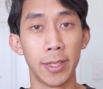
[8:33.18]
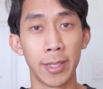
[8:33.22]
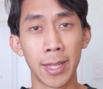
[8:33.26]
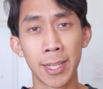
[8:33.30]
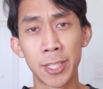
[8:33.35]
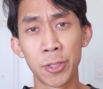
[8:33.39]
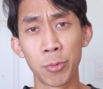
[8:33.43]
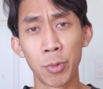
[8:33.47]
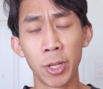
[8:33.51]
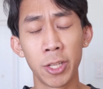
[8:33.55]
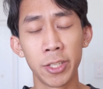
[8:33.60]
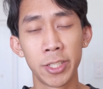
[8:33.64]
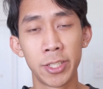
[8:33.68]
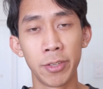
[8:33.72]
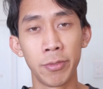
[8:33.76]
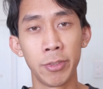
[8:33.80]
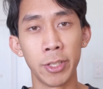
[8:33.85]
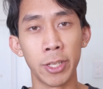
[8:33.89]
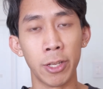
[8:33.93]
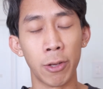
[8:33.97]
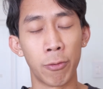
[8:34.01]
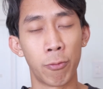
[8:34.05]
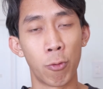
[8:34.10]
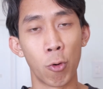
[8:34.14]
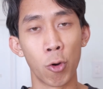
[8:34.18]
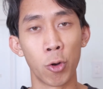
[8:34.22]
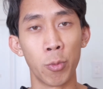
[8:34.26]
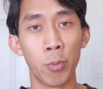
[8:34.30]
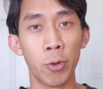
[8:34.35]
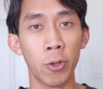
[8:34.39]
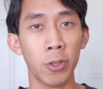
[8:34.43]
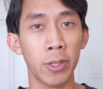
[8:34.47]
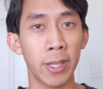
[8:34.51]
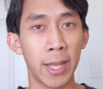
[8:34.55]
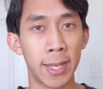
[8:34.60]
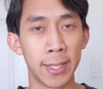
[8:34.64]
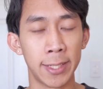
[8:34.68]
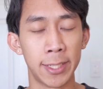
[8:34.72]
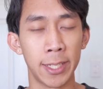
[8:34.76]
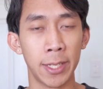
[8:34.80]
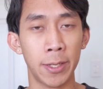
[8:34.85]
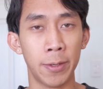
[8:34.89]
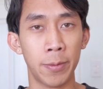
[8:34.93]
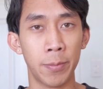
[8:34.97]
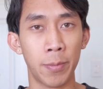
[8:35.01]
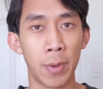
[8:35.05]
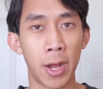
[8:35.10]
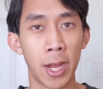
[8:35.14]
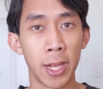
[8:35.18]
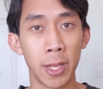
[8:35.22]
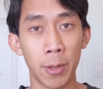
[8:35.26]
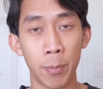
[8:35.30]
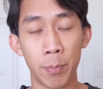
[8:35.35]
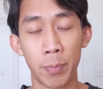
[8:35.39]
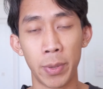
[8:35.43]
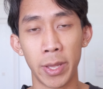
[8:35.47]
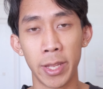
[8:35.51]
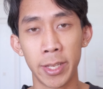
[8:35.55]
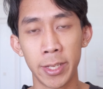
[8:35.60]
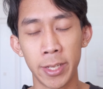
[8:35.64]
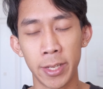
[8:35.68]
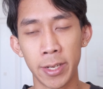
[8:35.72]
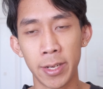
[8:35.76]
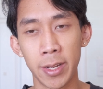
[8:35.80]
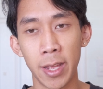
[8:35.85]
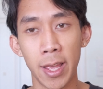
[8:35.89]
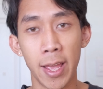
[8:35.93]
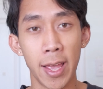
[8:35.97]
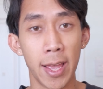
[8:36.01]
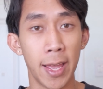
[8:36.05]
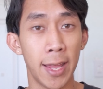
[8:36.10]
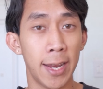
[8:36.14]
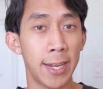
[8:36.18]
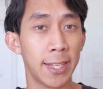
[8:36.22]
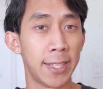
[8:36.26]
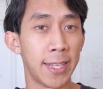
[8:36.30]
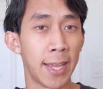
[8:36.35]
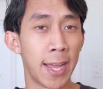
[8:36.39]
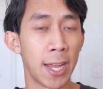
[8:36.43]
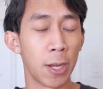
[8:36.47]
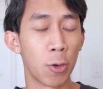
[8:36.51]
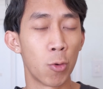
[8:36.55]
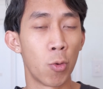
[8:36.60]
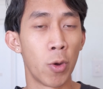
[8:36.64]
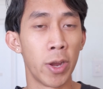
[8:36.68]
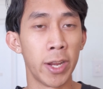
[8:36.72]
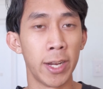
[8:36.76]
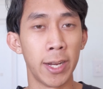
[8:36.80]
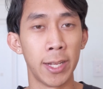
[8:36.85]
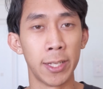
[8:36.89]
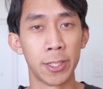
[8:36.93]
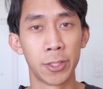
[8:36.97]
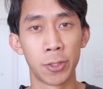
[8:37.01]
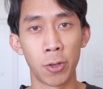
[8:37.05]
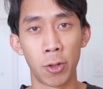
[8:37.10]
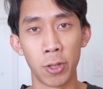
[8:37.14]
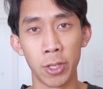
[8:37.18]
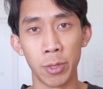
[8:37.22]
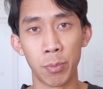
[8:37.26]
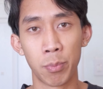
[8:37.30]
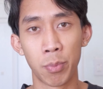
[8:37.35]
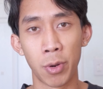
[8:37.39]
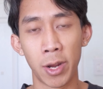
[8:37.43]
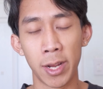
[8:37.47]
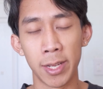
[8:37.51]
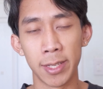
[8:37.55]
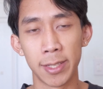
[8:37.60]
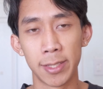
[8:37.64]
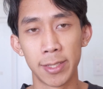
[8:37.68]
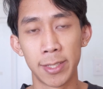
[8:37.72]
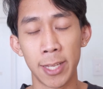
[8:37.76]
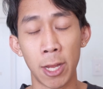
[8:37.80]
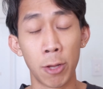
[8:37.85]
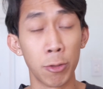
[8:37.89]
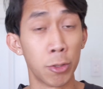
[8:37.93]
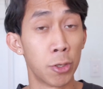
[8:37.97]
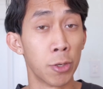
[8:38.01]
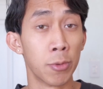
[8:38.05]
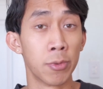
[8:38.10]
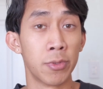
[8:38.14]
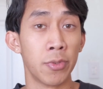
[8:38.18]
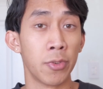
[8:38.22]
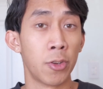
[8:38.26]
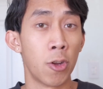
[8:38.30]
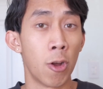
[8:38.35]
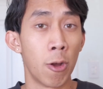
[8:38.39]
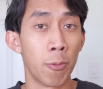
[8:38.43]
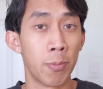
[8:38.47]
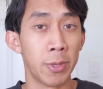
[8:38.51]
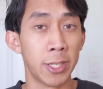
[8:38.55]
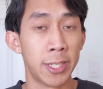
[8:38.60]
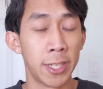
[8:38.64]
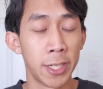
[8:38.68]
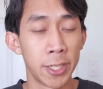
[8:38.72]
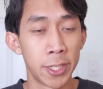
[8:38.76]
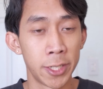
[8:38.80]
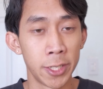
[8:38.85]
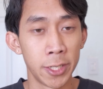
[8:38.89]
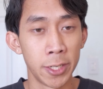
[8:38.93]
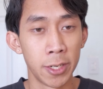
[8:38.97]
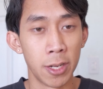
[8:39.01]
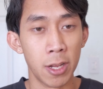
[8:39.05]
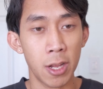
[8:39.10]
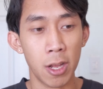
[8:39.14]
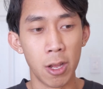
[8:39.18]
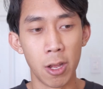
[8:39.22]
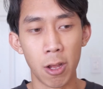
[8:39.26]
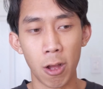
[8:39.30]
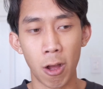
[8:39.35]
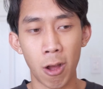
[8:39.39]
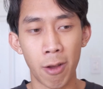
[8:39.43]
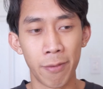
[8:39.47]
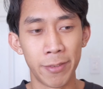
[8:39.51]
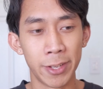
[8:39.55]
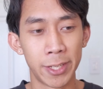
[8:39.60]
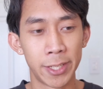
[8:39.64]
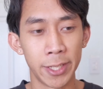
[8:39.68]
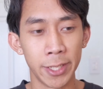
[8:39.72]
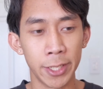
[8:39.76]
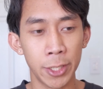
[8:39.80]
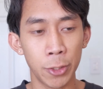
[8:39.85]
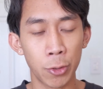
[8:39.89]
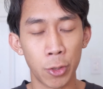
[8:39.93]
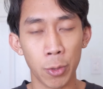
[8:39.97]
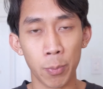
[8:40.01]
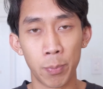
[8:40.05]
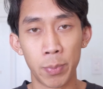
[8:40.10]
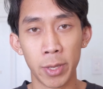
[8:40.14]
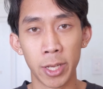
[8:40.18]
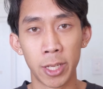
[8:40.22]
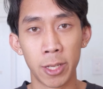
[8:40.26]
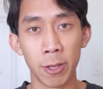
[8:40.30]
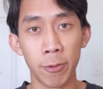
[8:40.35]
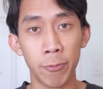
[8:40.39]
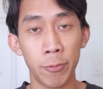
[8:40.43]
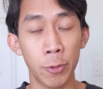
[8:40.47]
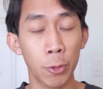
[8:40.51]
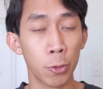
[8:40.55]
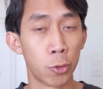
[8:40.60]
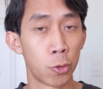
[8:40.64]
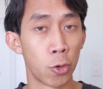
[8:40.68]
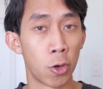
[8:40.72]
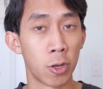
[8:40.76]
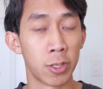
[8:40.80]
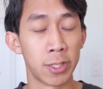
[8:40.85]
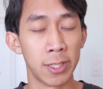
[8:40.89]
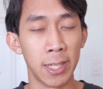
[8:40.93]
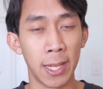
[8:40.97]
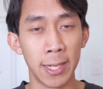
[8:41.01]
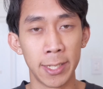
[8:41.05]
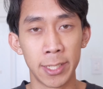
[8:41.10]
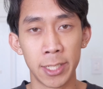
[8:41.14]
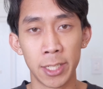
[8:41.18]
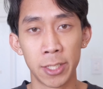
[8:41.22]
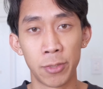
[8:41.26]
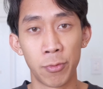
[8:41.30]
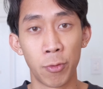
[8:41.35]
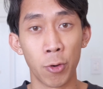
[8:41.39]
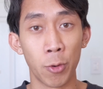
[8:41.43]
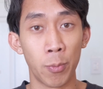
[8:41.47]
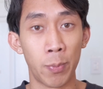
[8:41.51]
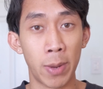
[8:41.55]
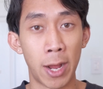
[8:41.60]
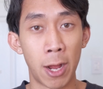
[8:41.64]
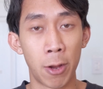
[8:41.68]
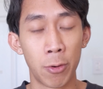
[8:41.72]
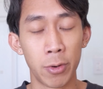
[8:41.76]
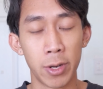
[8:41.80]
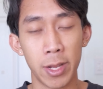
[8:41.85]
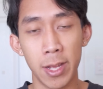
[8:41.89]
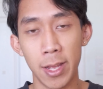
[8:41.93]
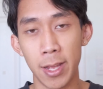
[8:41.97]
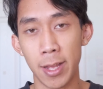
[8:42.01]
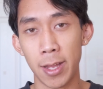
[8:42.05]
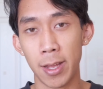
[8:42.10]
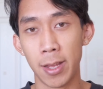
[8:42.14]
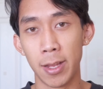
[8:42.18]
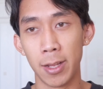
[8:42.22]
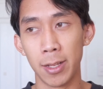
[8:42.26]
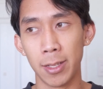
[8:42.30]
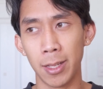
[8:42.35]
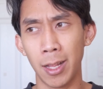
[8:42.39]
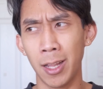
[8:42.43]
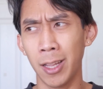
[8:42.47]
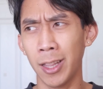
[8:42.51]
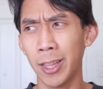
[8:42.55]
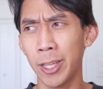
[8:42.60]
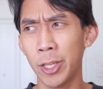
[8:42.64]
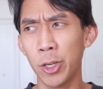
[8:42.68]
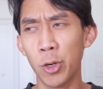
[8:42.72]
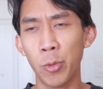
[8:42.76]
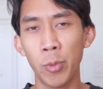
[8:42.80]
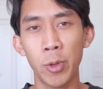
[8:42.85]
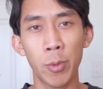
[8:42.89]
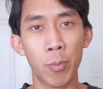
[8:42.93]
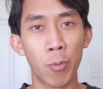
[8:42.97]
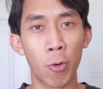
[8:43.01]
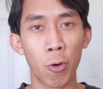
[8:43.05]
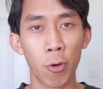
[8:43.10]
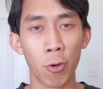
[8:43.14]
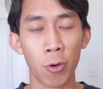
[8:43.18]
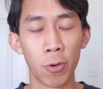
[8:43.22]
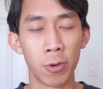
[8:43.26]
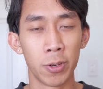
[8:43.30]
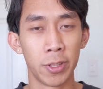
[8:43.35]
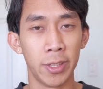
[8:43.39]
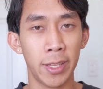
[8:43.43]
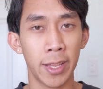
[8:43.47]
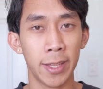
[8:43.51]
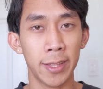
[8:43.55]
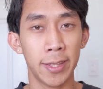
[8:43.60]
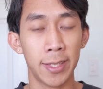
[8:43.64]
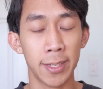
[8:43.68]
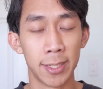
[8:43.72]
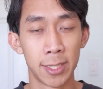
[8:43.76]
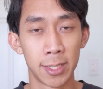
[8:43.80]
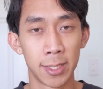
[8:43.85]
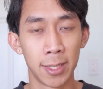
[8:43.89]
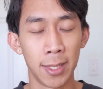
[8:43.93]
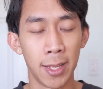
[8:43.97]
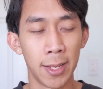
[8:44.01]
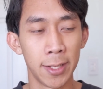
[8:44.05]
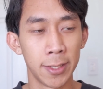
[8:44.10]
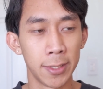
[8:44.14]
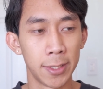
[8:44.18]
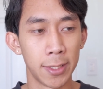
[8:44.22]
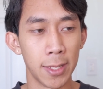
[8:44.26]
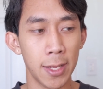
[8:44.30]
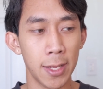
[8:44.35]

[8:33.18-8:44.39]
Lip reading: That's a relatively affordable lens in my opinion, and it's at quite a solid price. Now, in terms of competition, obviously you can pick up Viltrox lenses for about a little bit more than this lens,